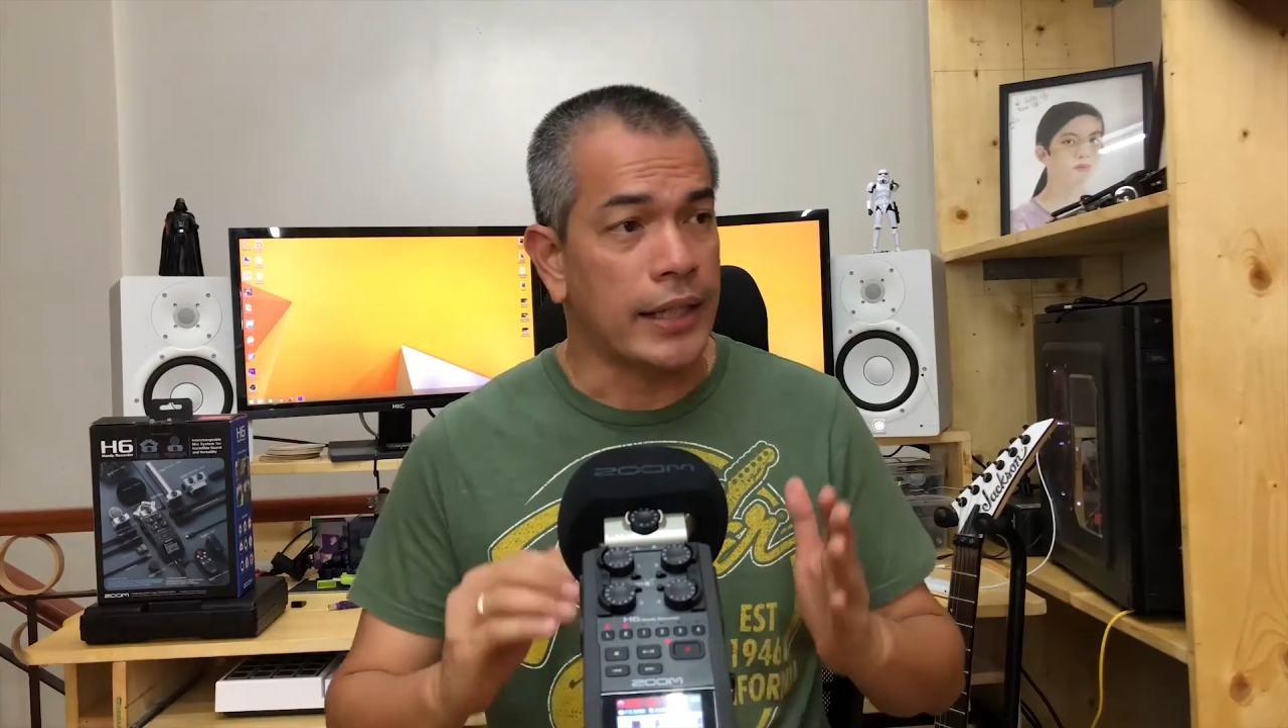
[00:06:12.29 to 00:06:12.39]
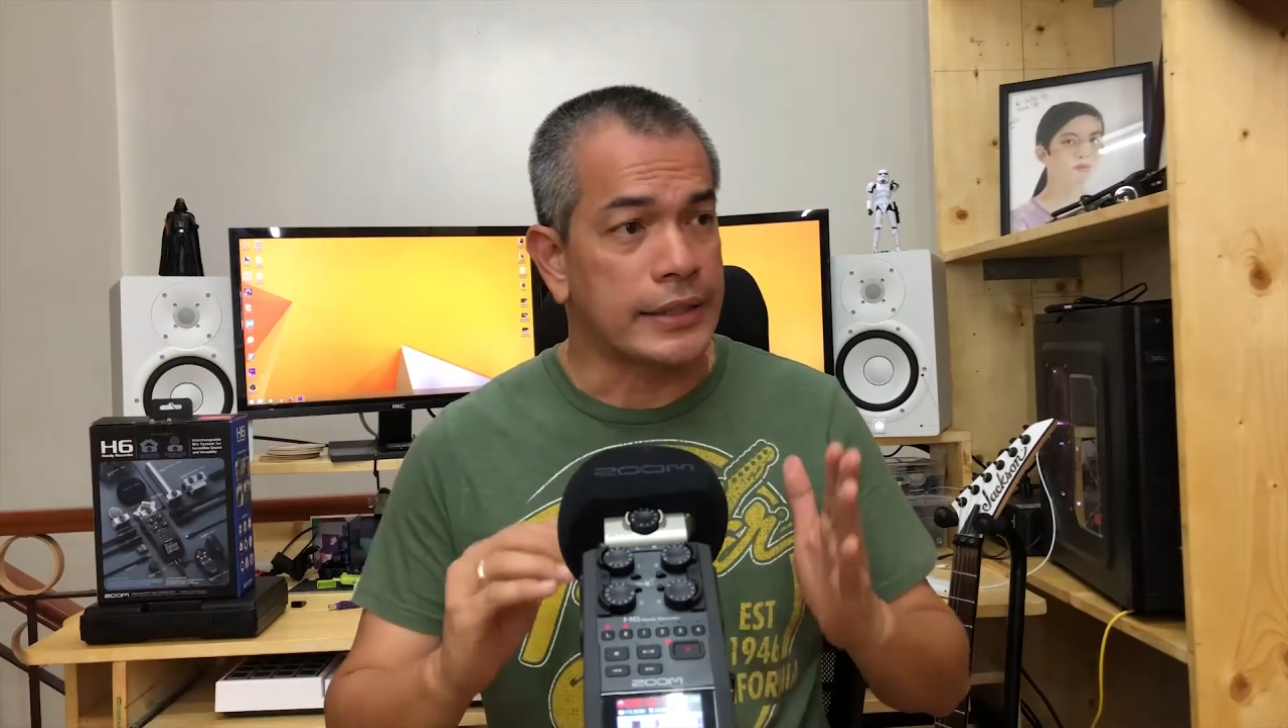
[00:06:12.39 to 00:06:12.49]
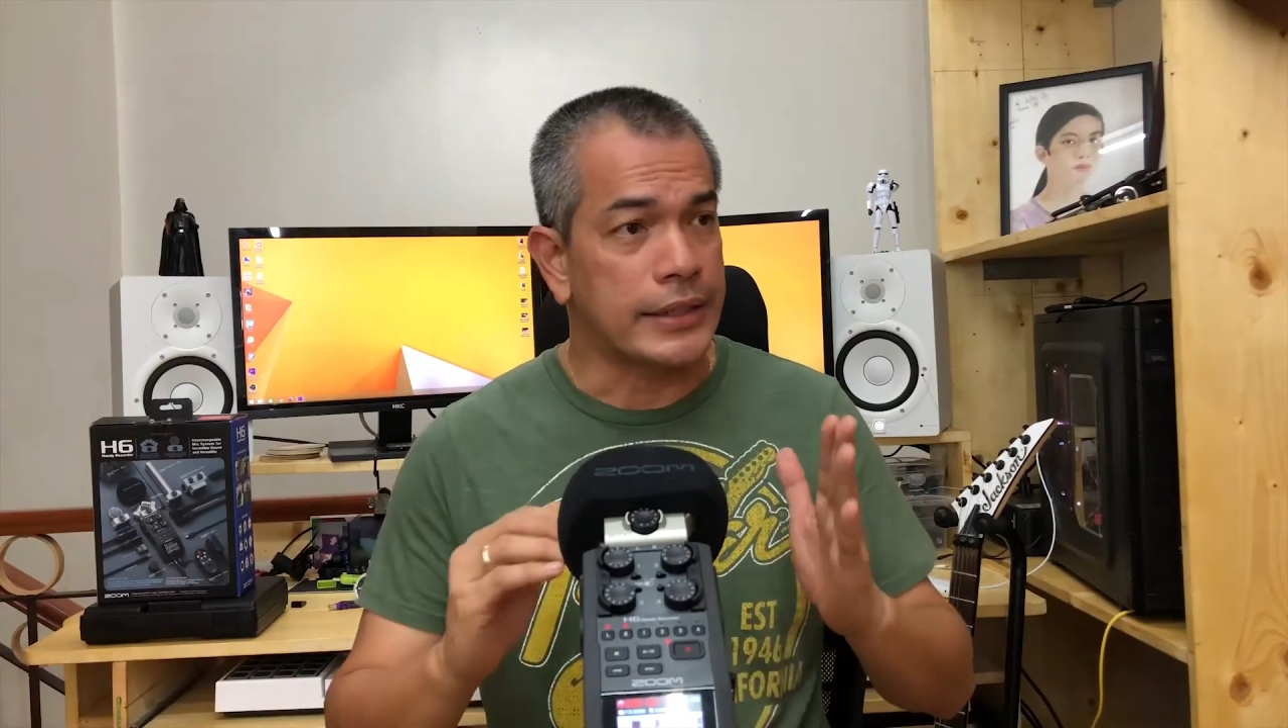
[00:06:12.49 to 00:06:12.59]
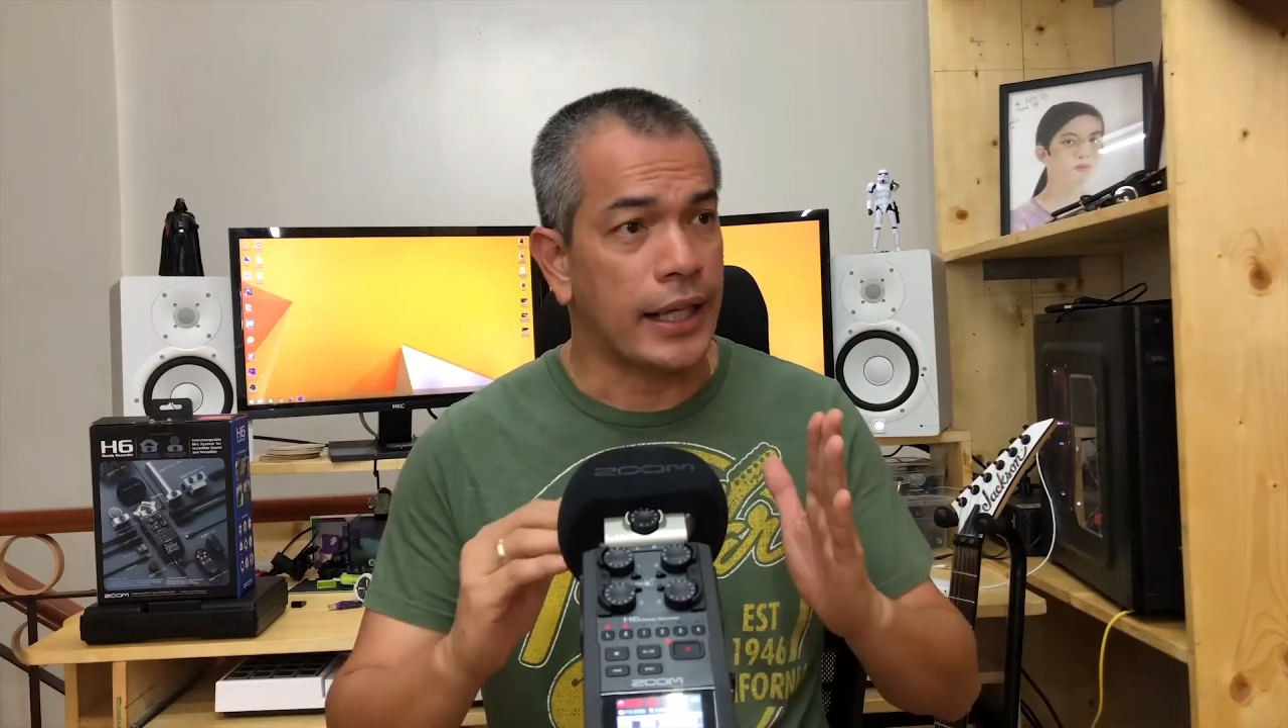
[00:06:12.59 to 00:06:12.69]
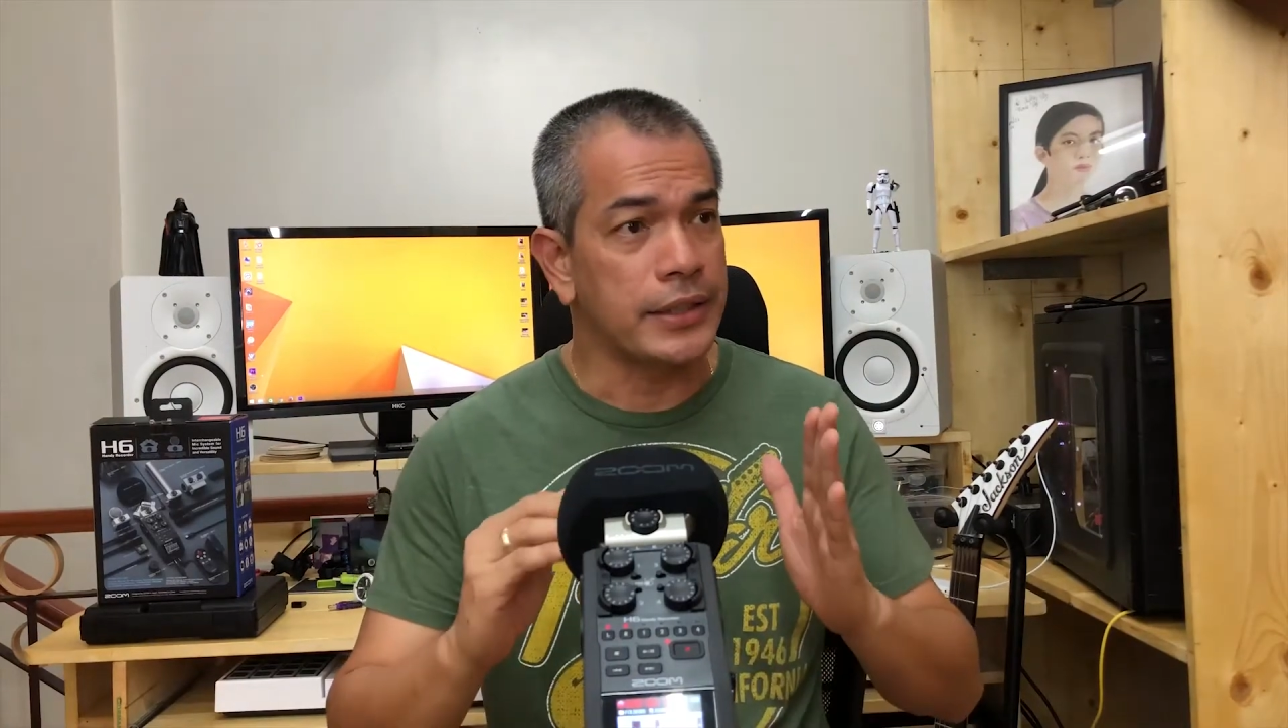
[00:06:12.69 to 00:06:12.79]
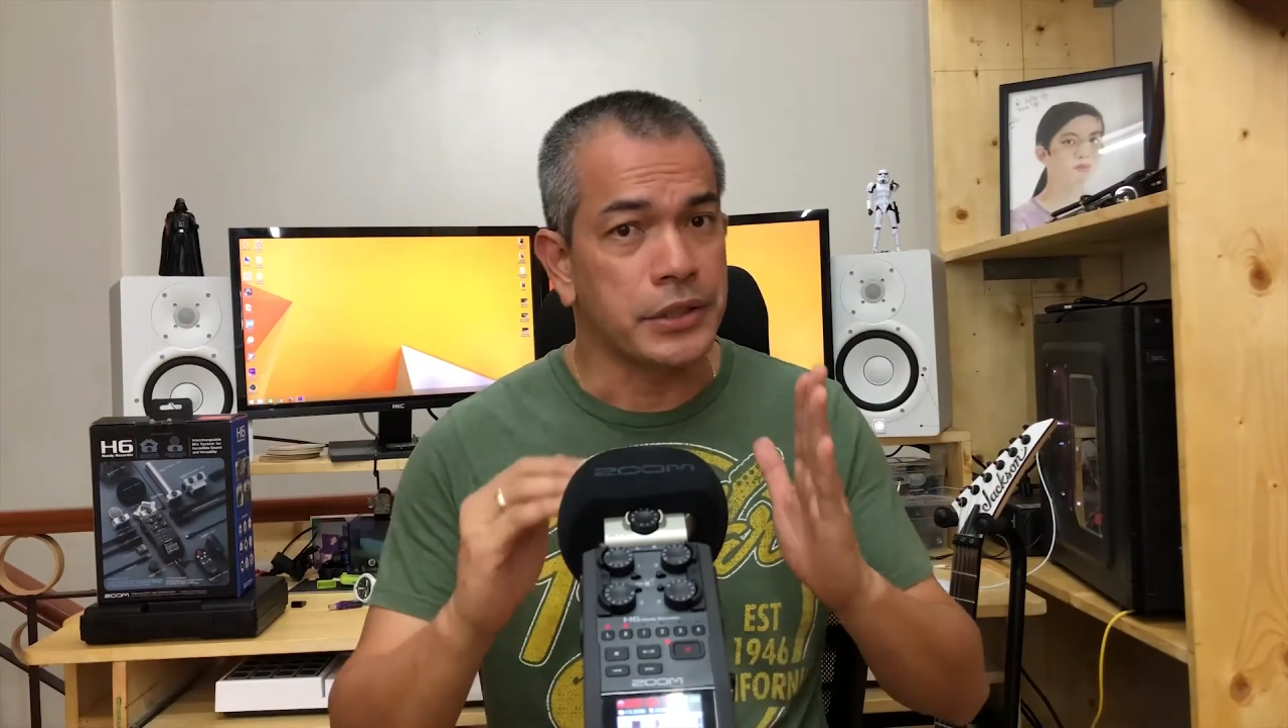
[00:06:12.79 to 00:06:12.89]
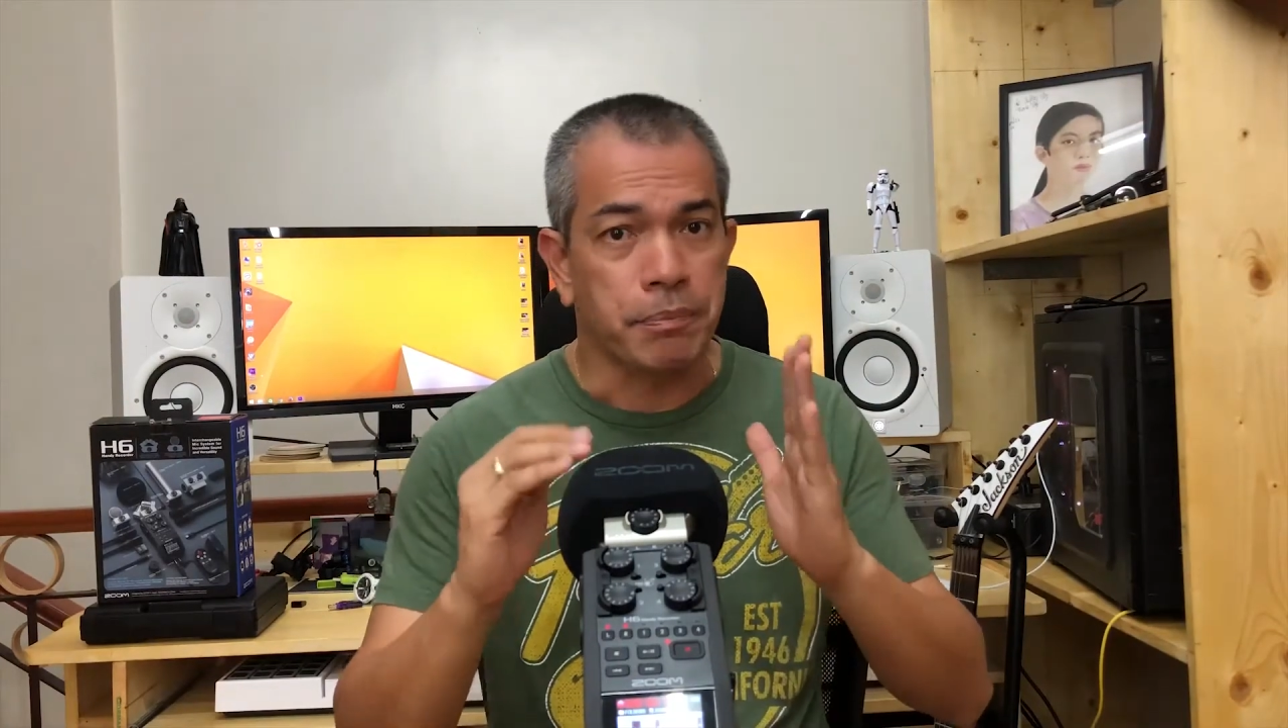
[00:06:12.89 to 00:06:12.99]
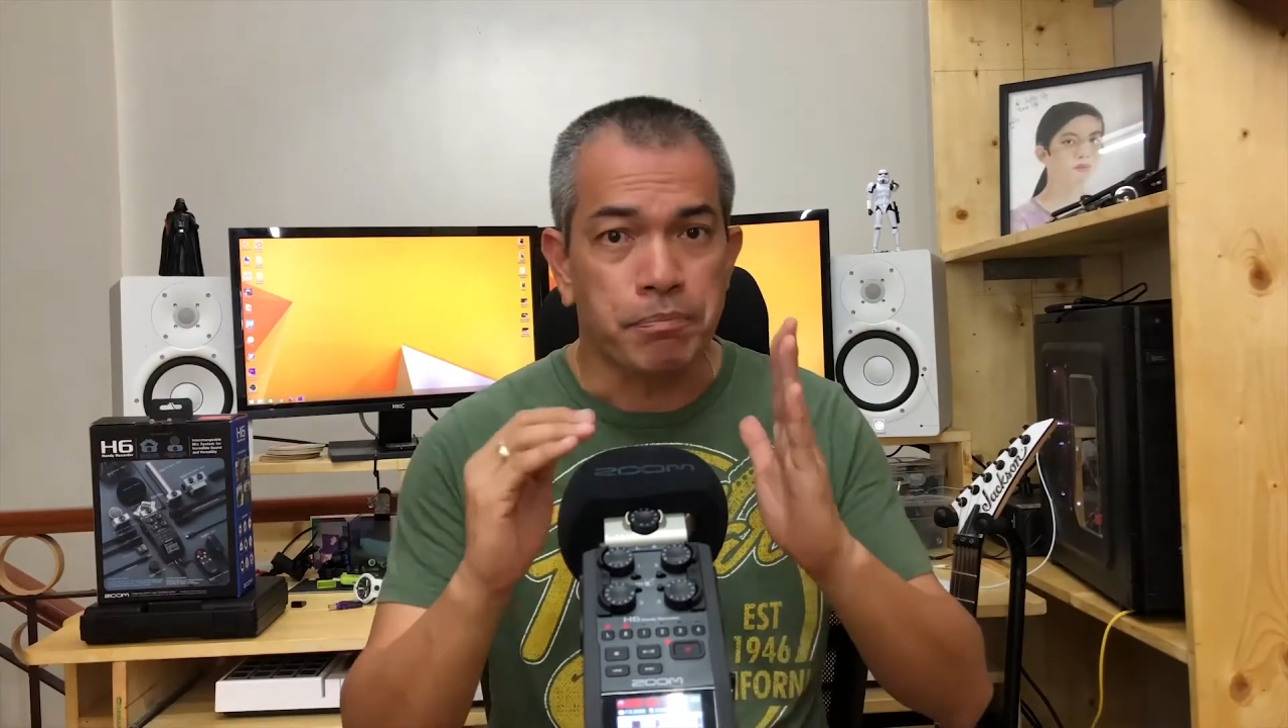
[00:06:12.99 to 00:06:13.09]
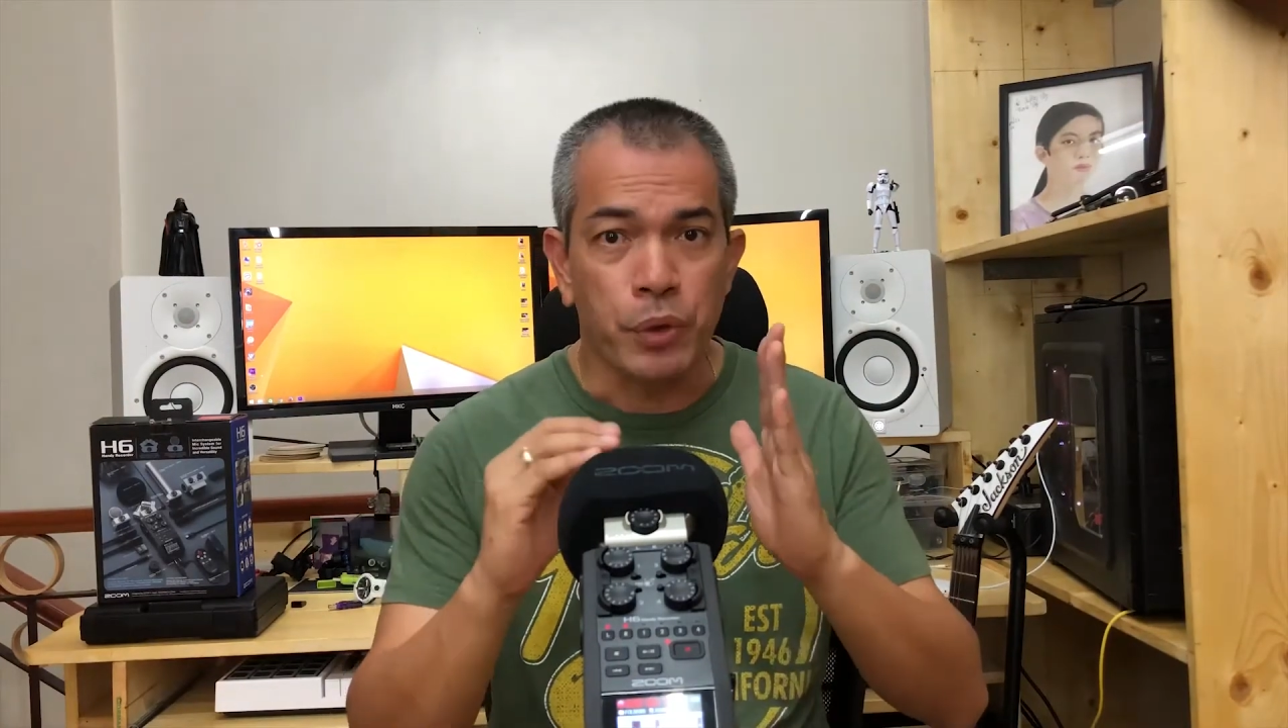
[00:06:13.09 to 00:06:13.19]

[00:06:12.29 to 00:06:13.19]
I tend to